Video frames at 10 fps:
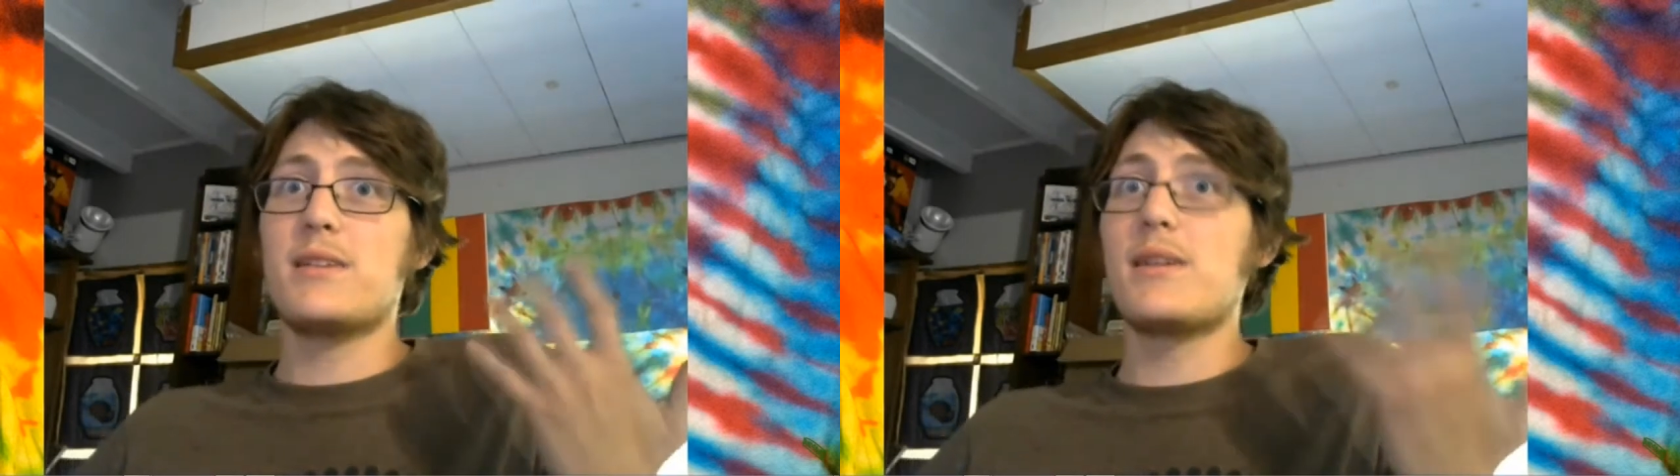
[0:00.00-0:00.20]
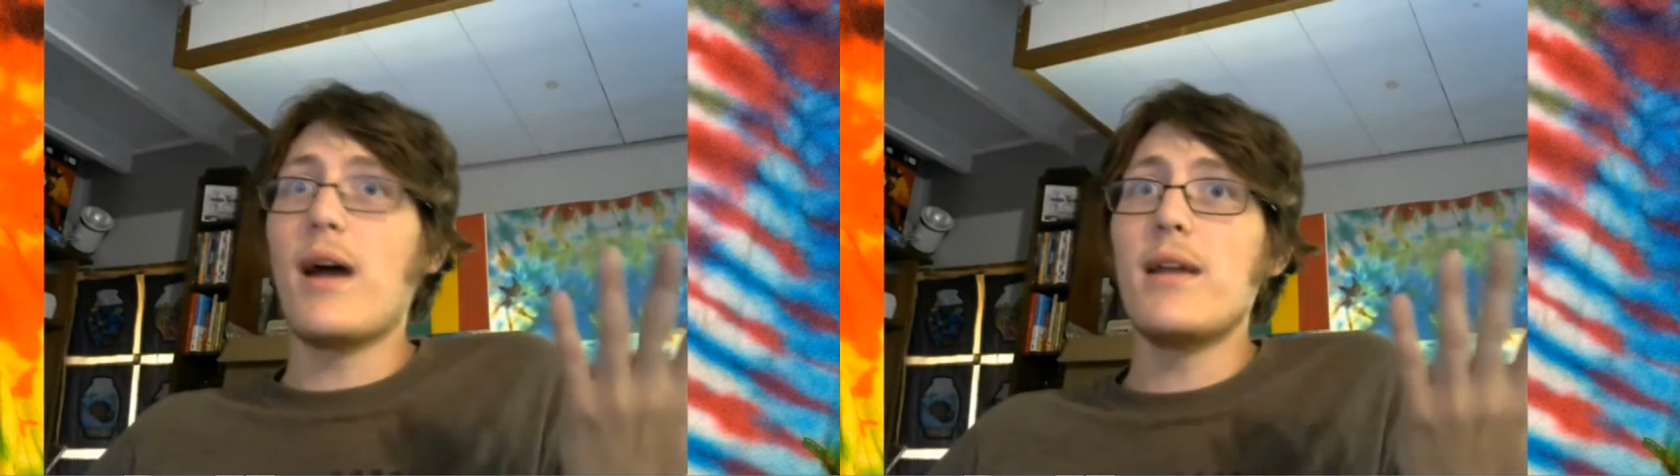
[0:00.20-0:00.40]

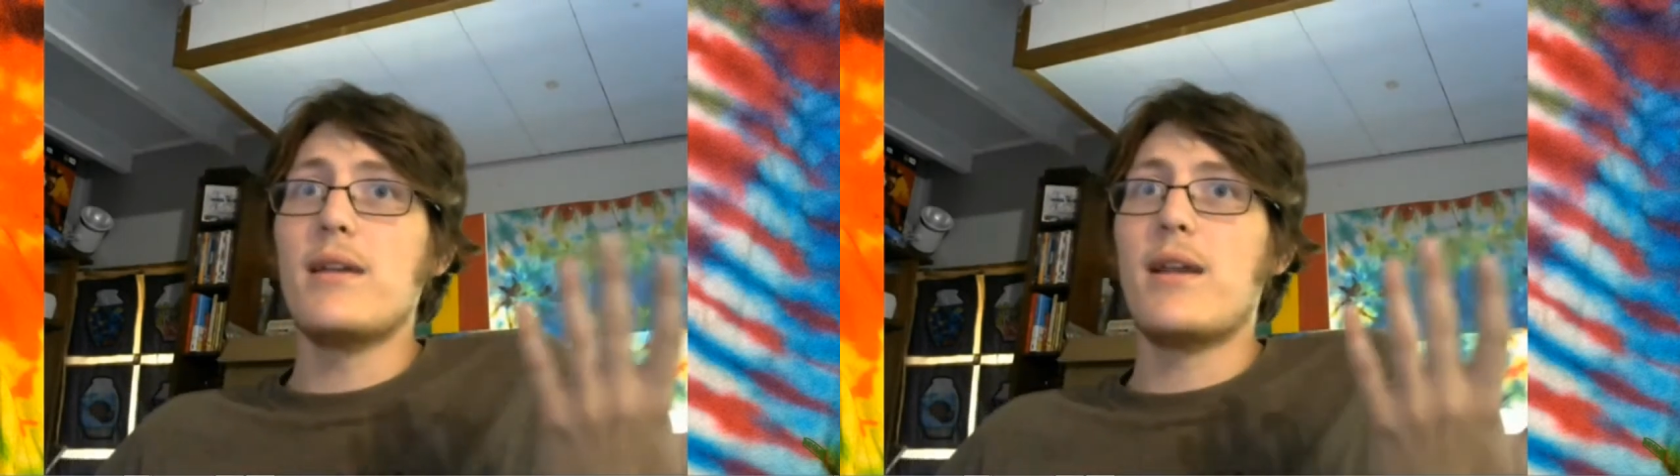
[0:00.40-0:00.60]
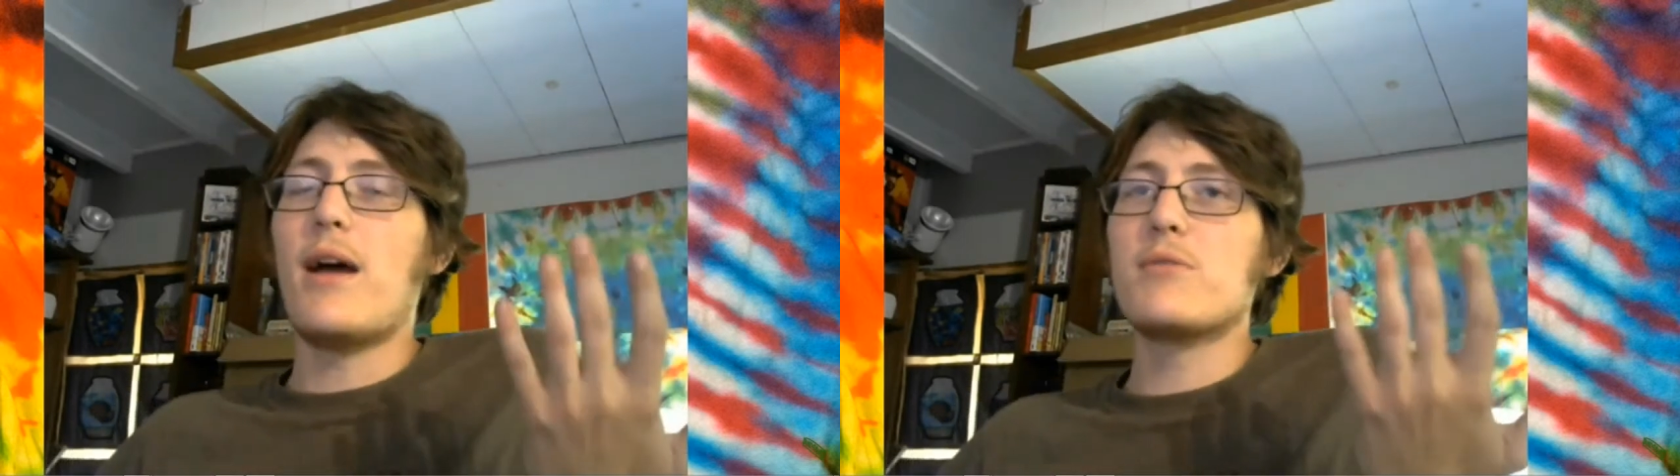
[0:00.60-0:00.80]
done.
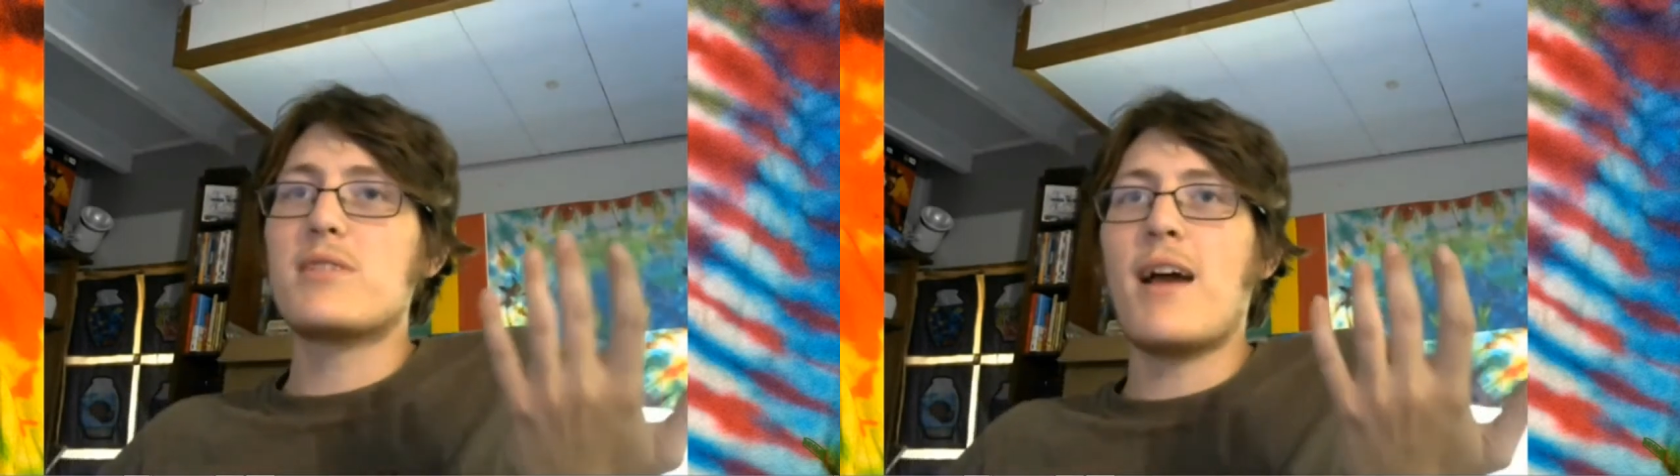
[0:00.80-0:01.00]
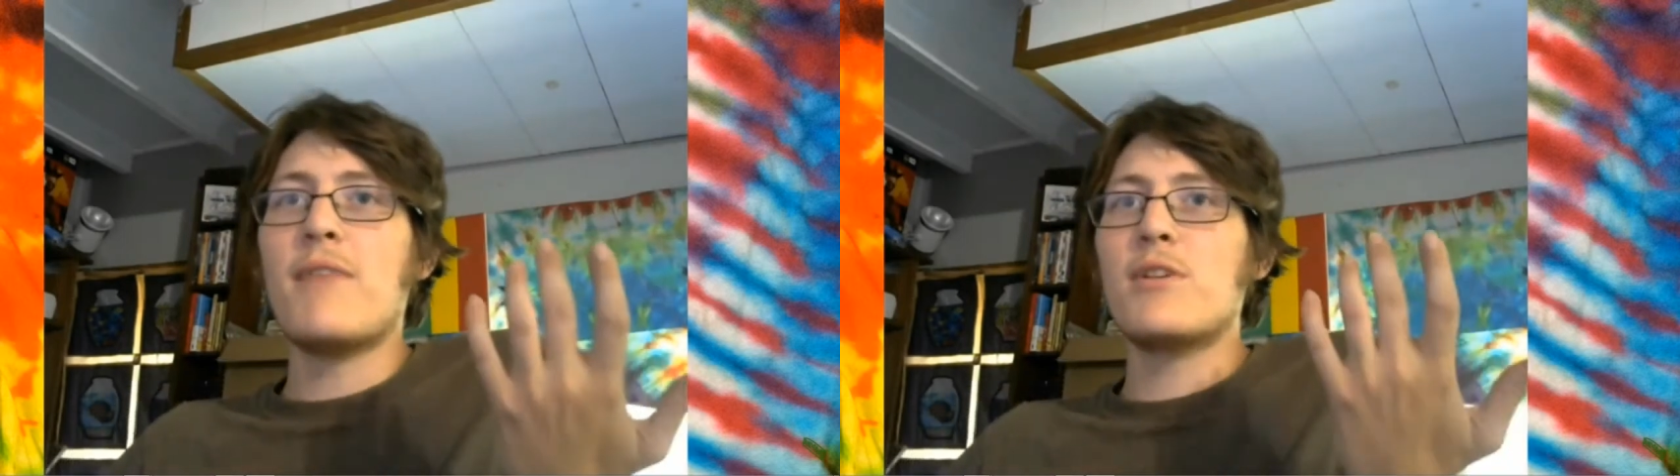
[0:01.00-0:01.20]
I was
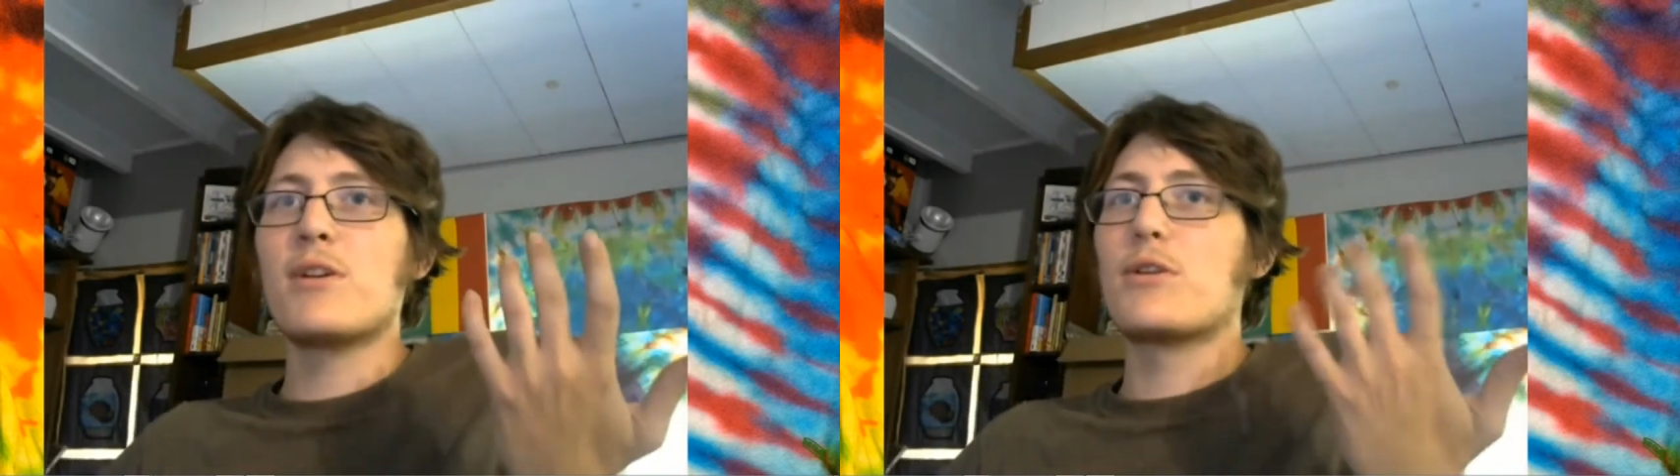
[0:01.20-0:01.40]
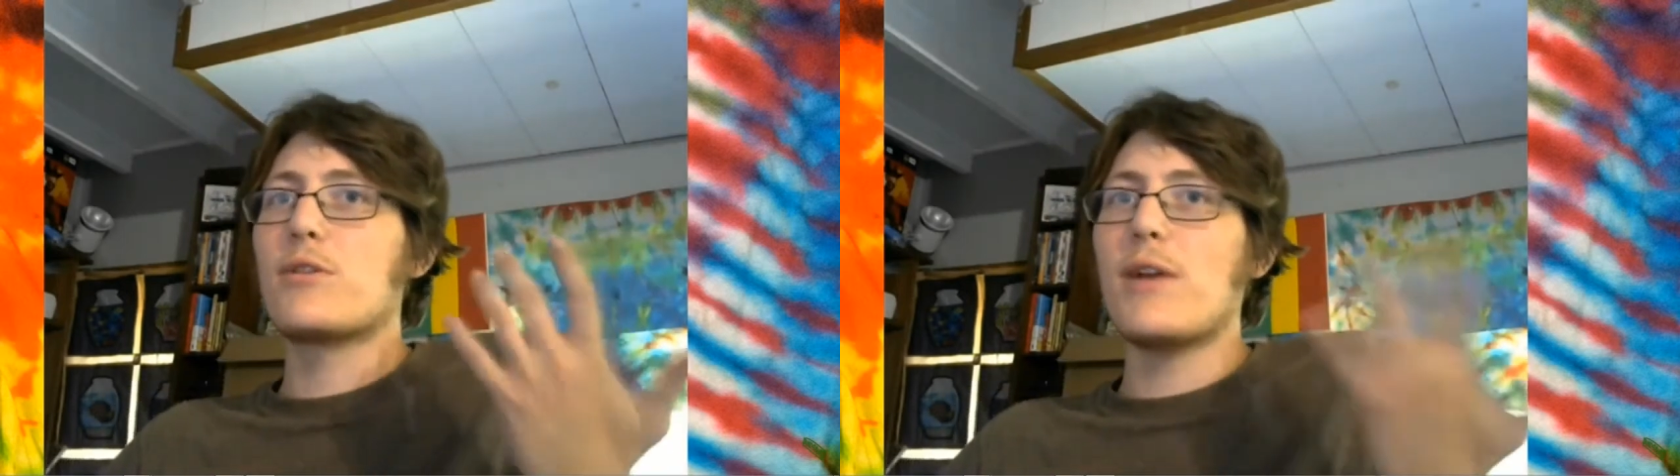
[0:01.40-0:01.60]
having a
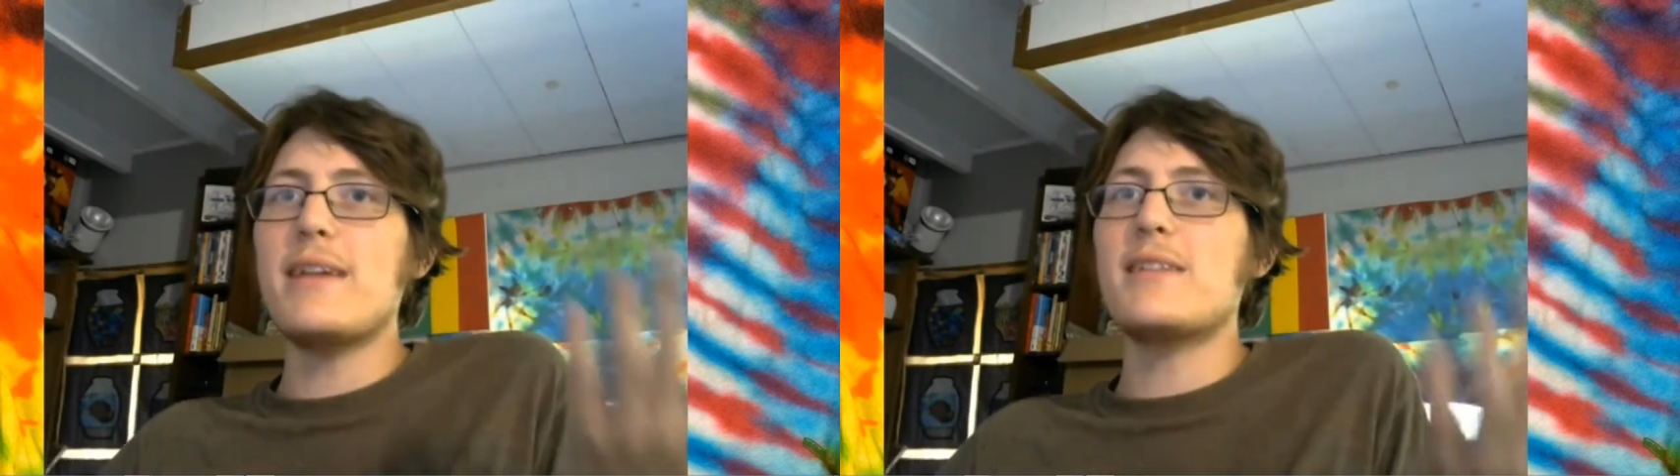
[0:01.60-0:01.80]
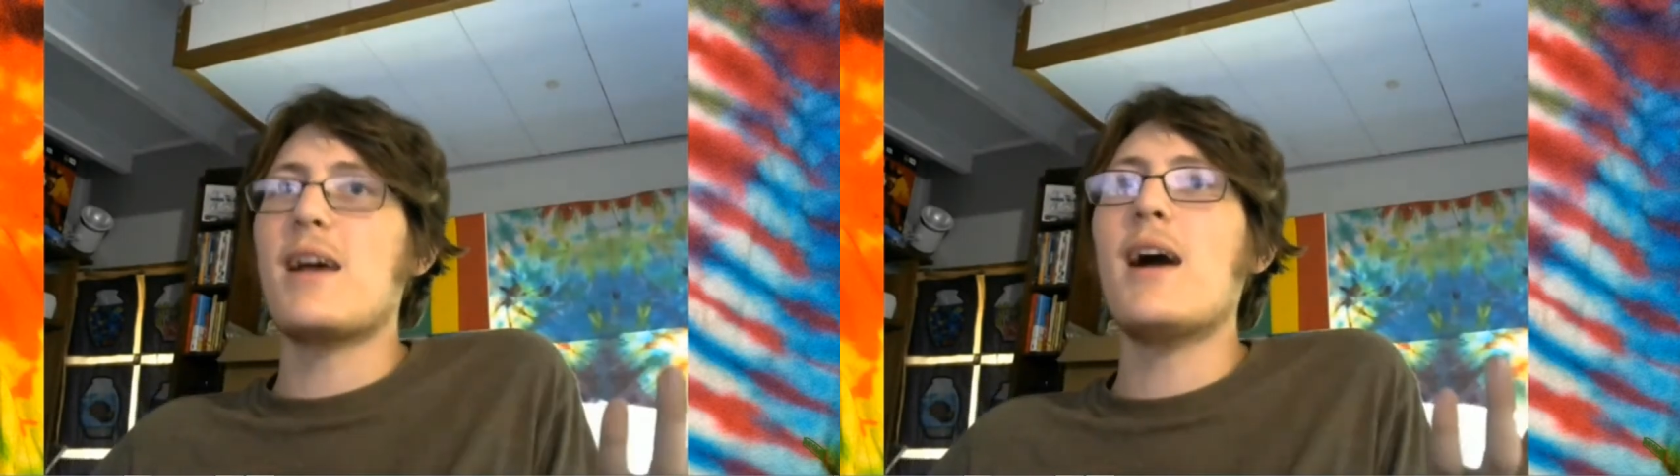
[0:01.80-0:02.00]

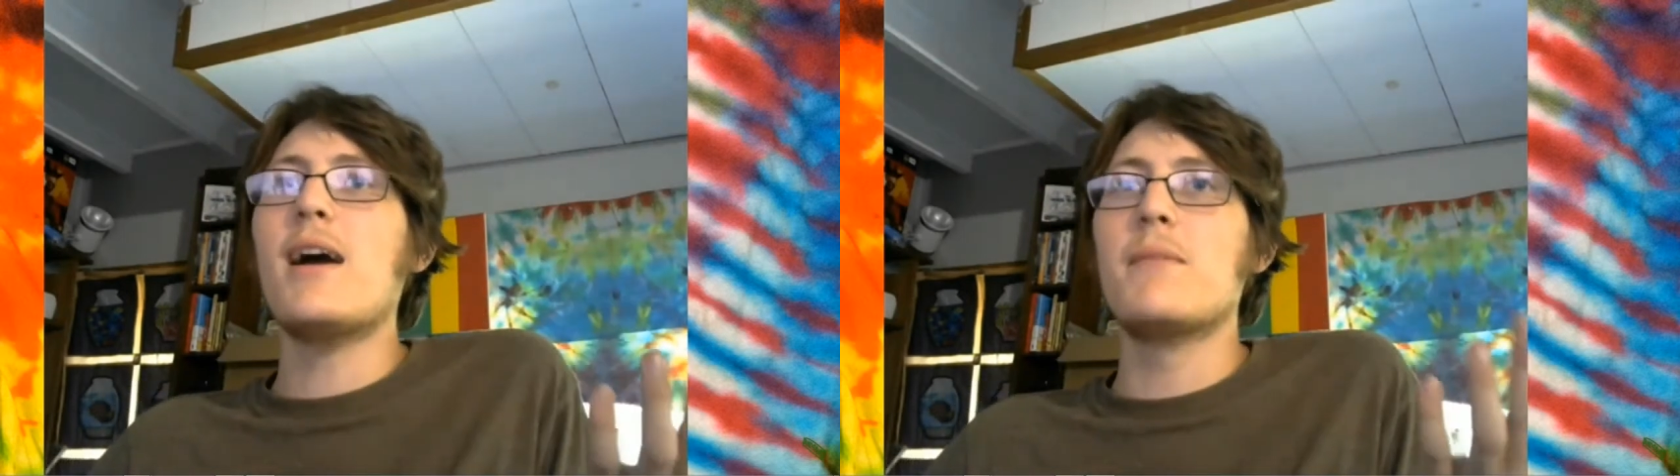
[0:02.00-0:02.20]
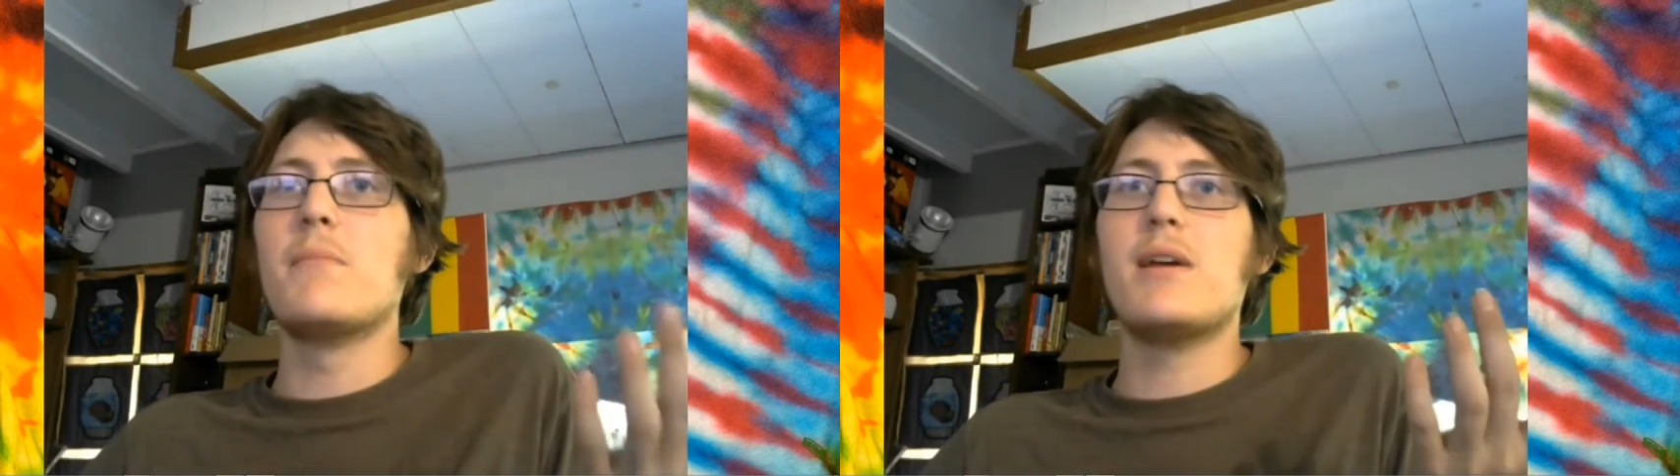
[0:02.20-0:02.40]
great
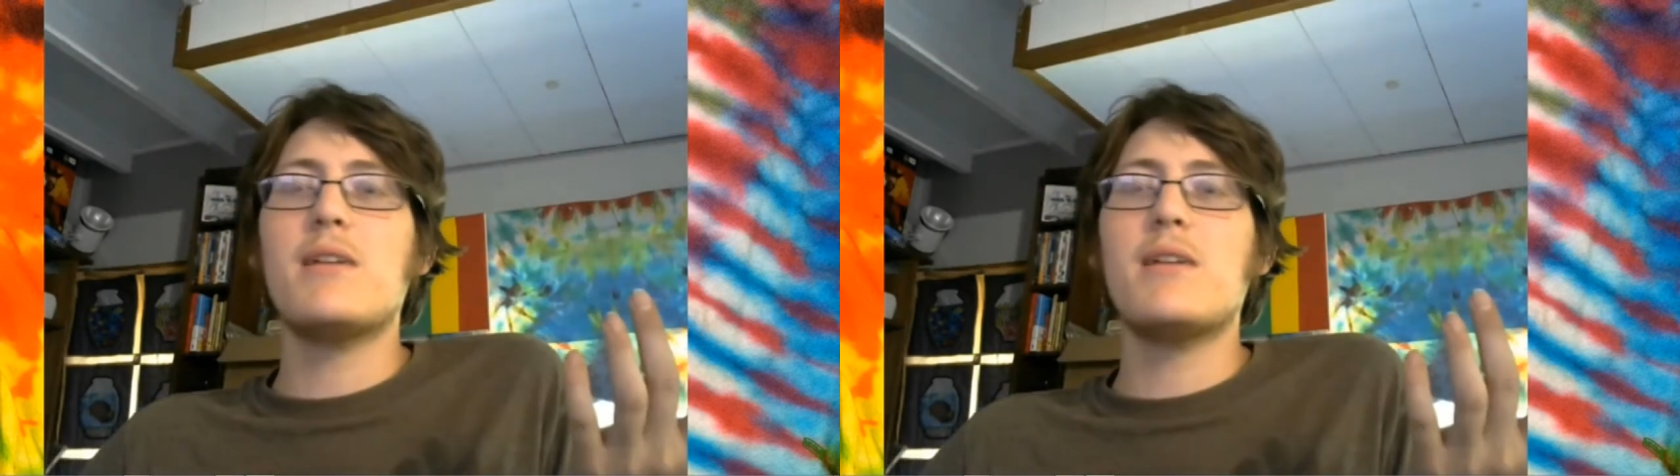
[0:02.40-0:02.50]
time.